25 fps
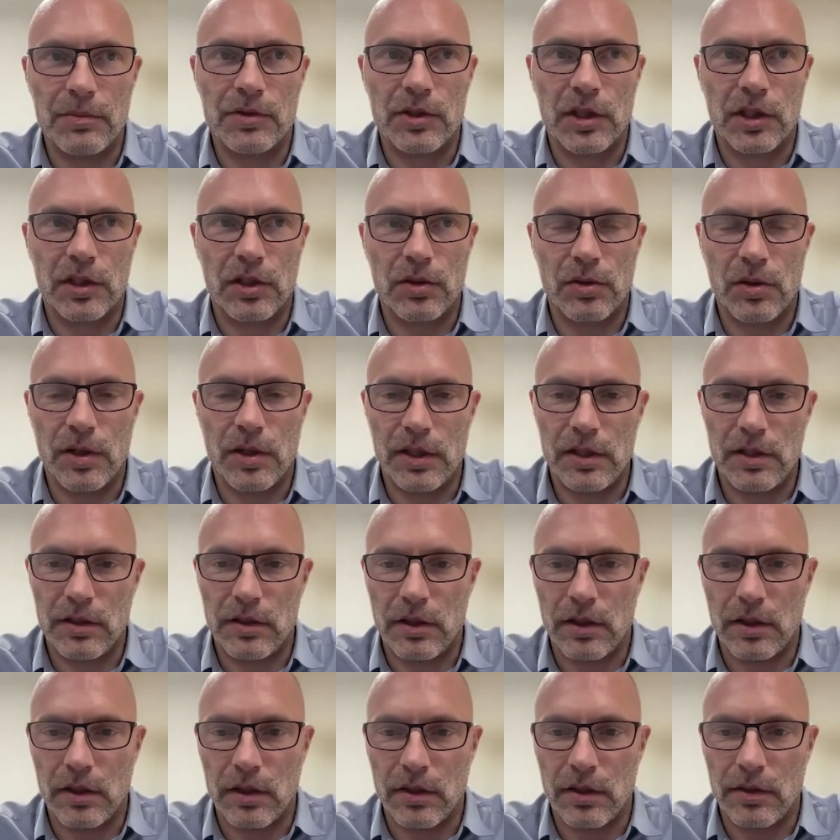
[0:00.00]
secure it,
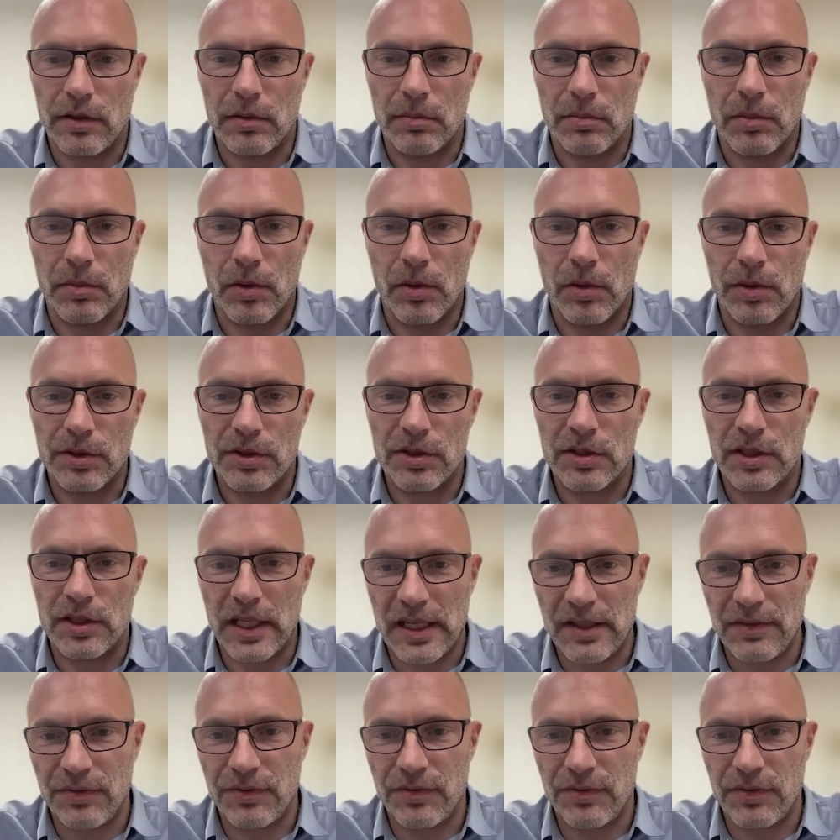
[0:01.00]
the more
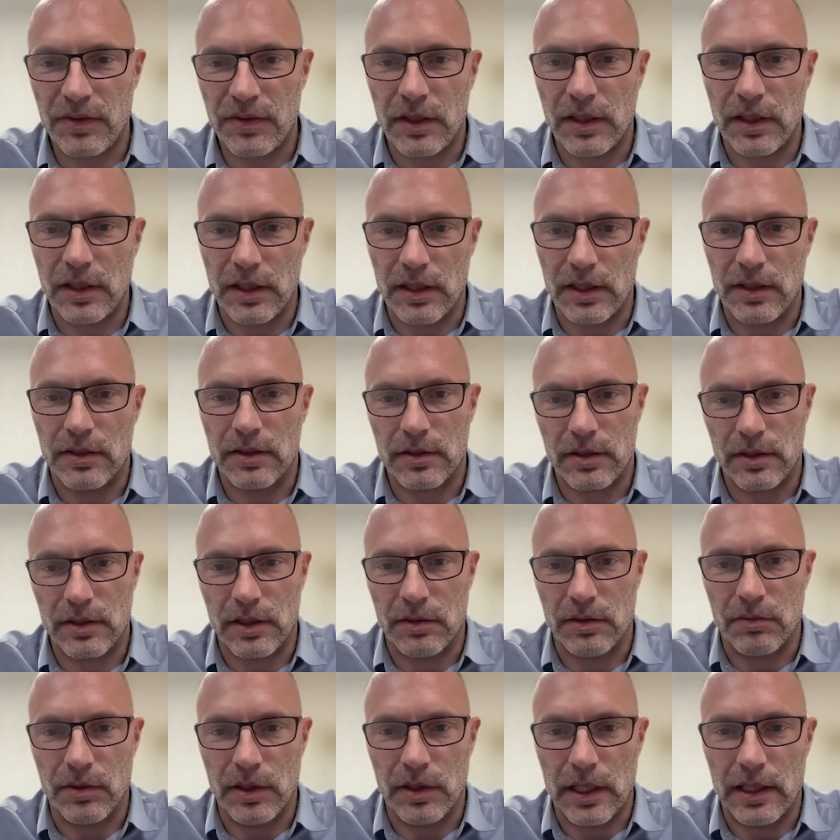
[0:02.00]
safe it is
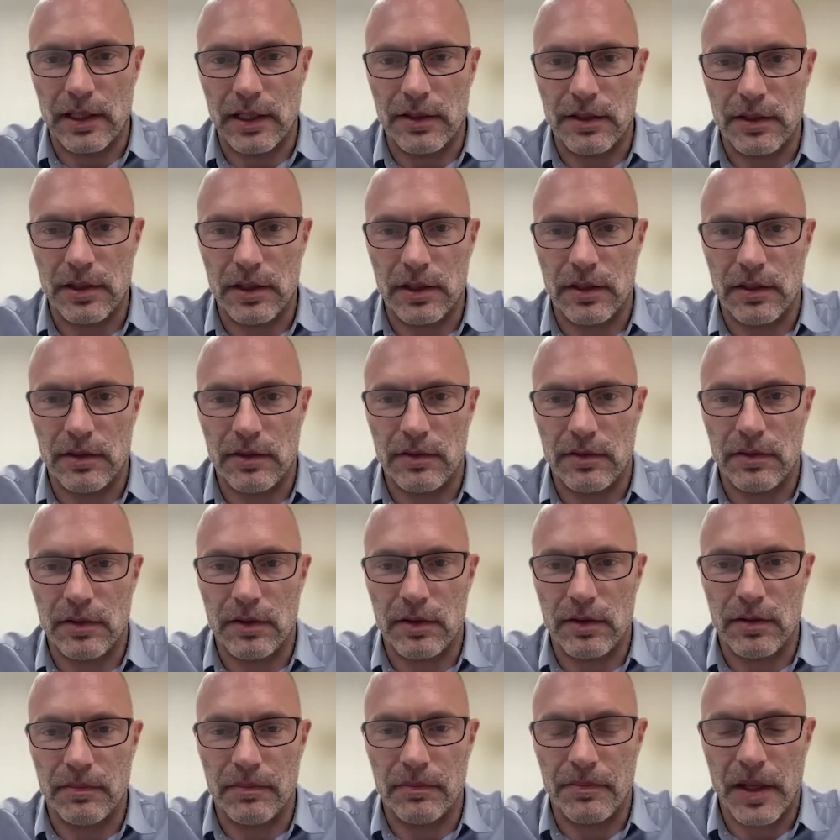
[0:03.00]
in reality.
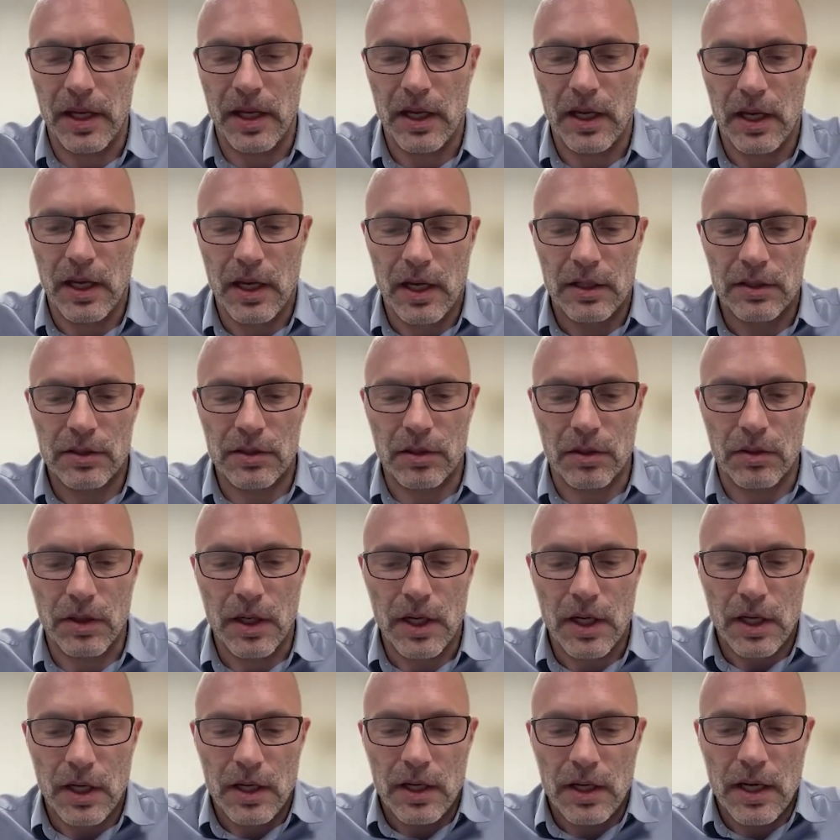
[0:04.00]
And
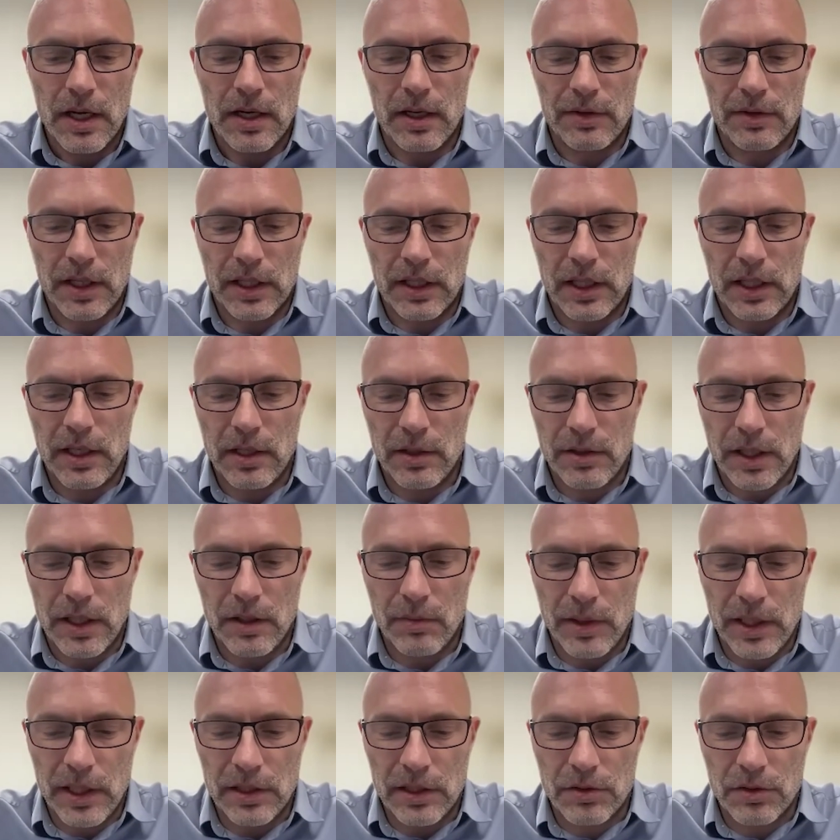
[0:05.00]
I think here we
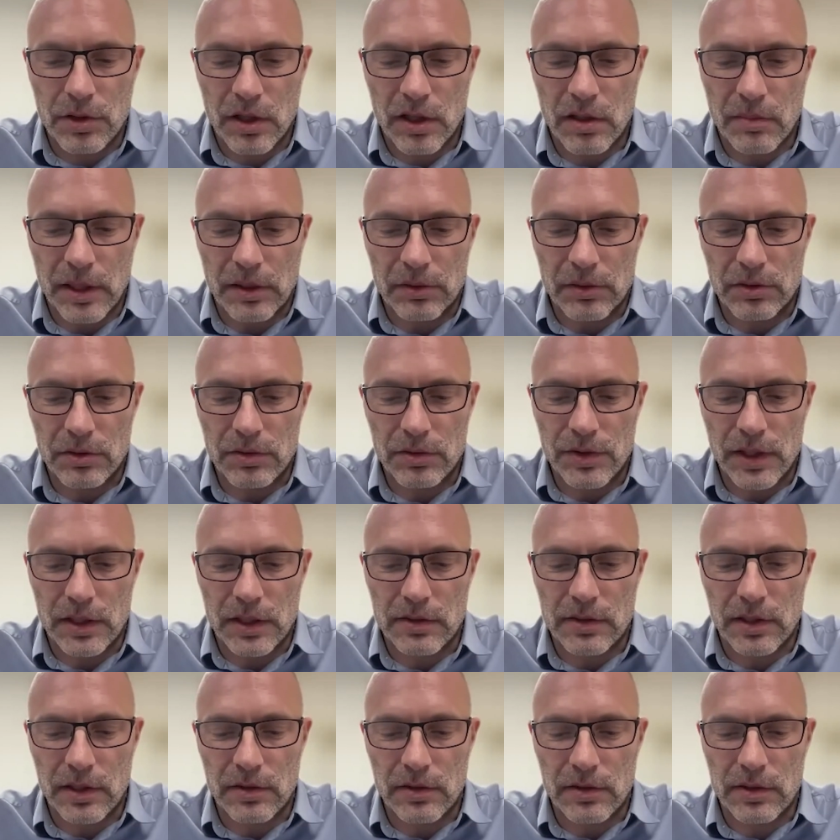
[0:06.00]
need to talk about two things.
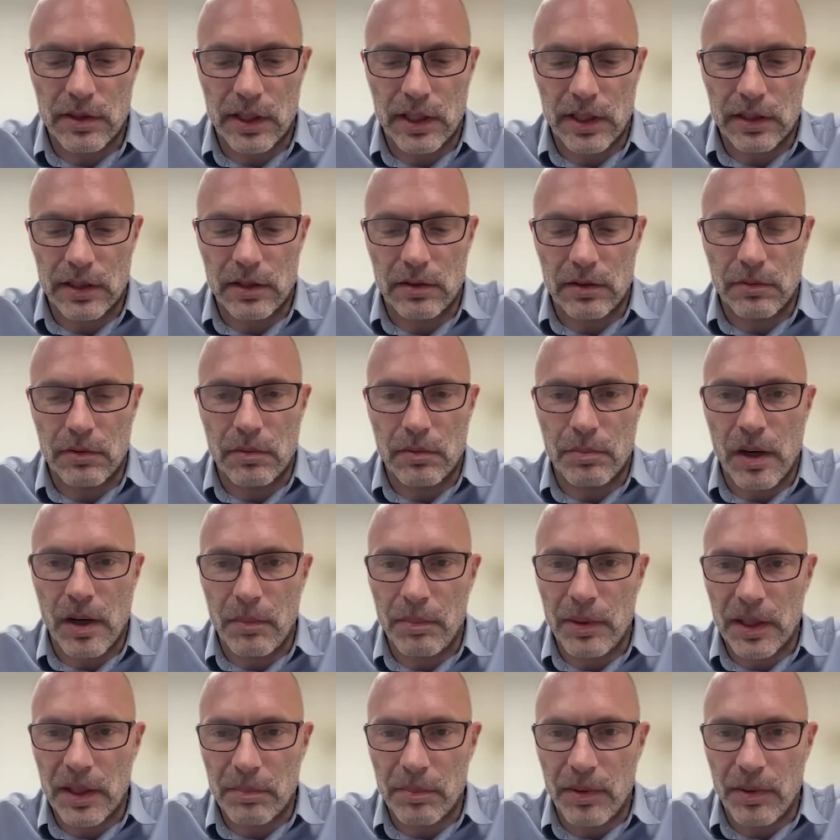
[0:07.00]
There's like the
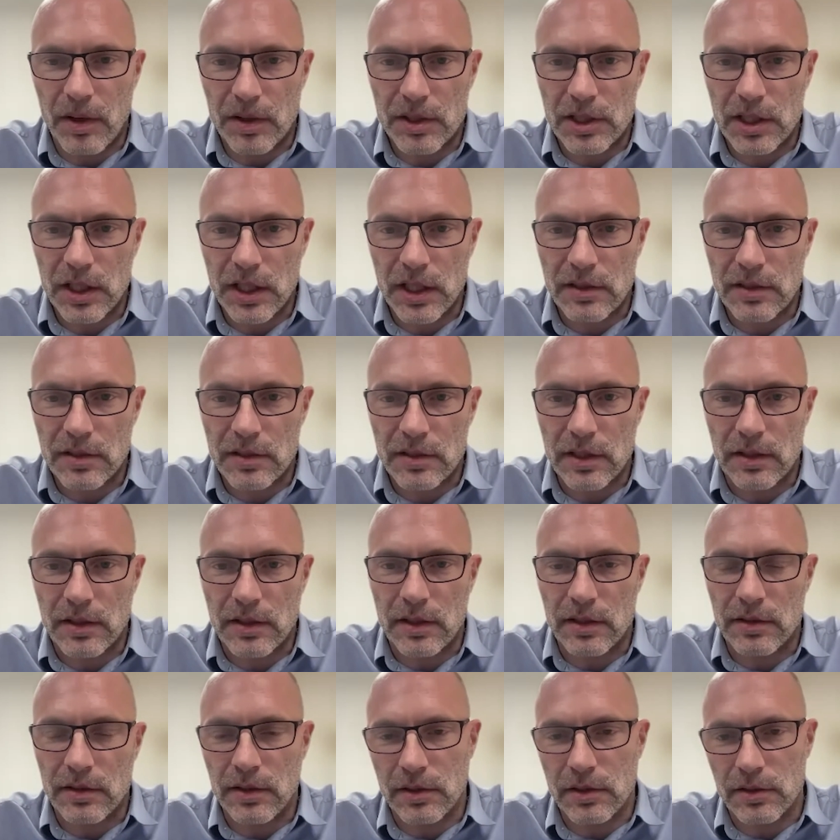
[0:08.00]
public blockchains, and
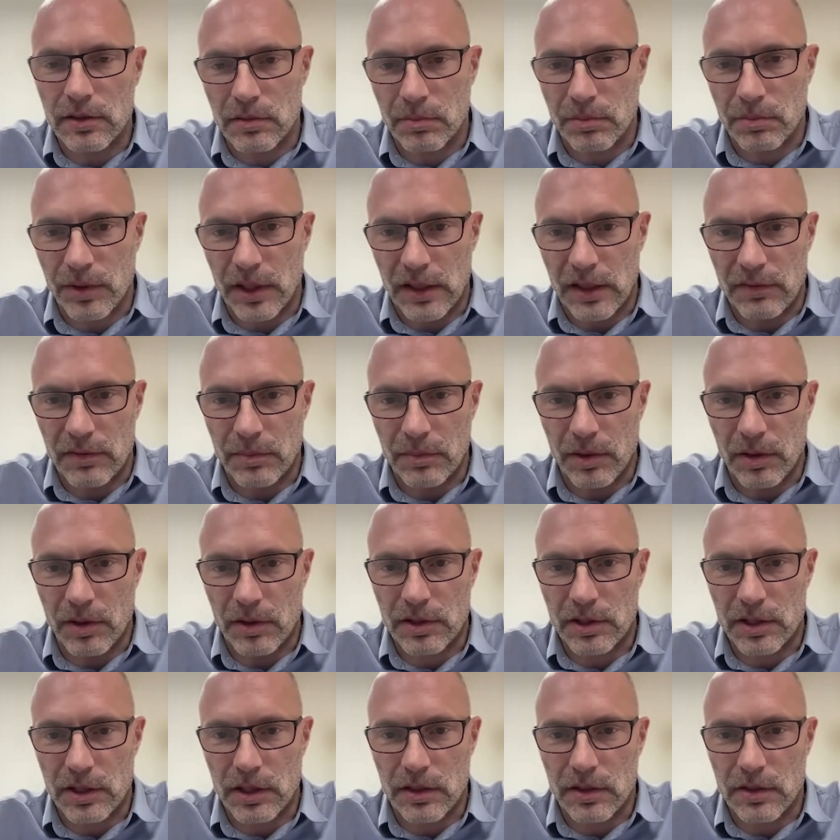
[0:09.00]
then there's the private
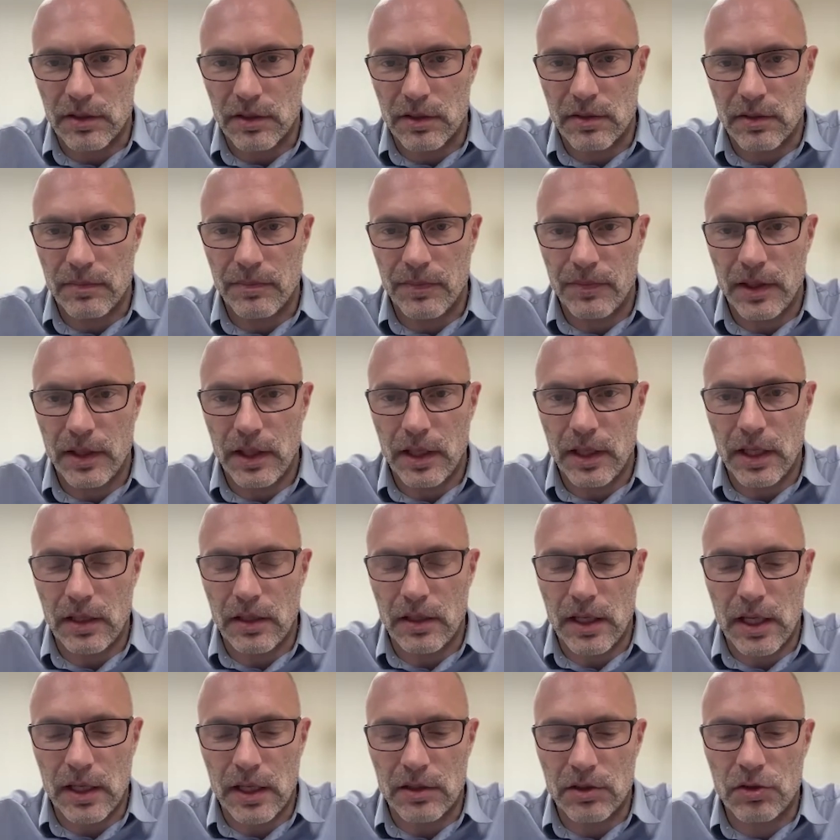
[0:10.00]
blockchains.
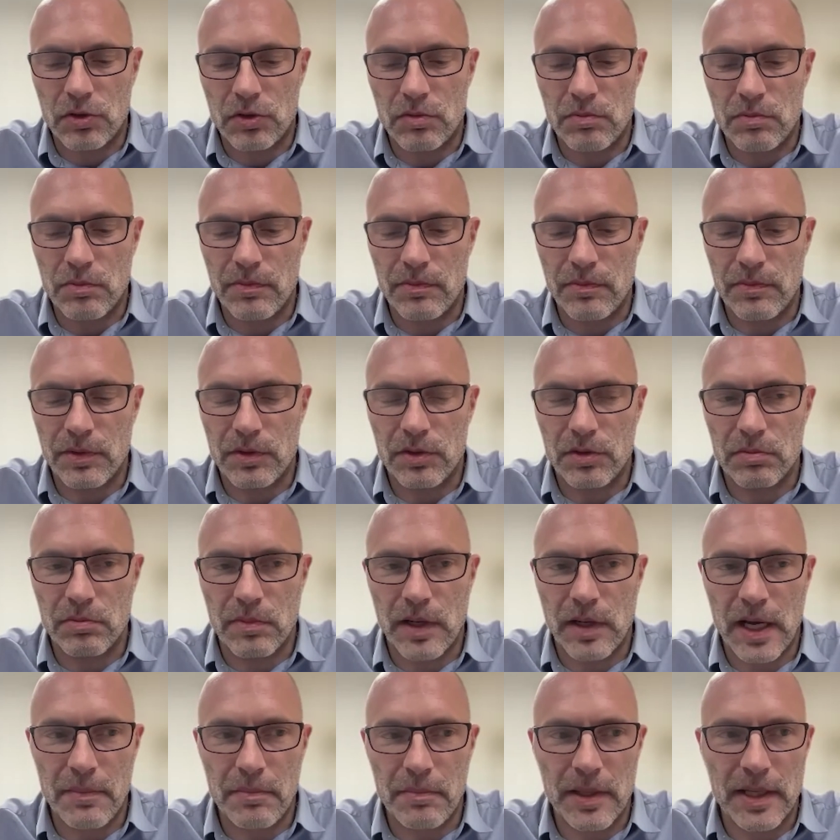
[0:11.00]
And to
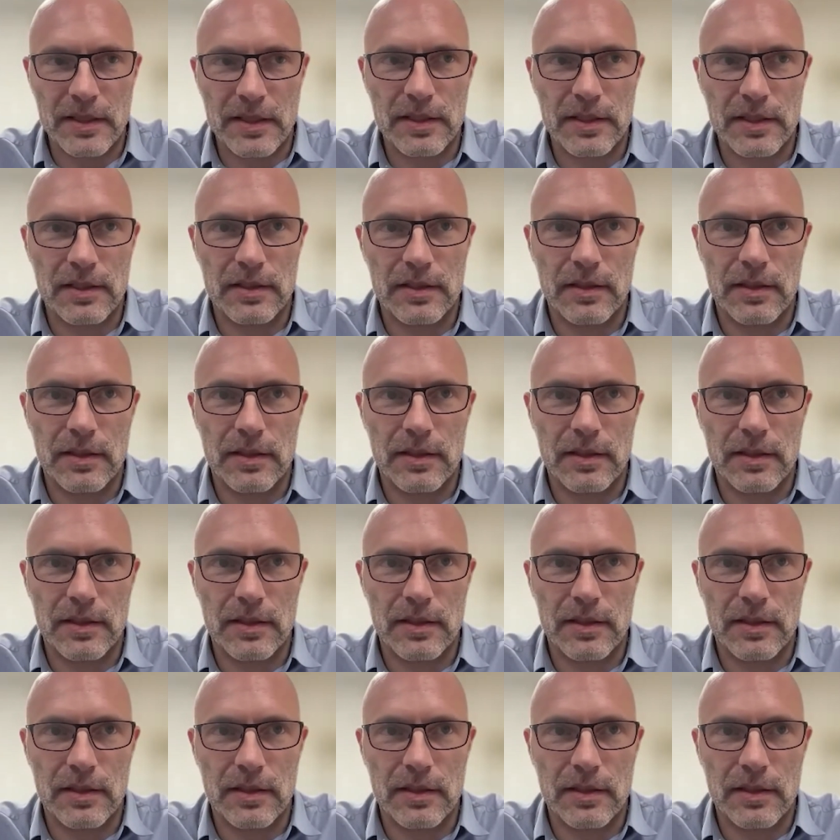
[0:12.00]
my best,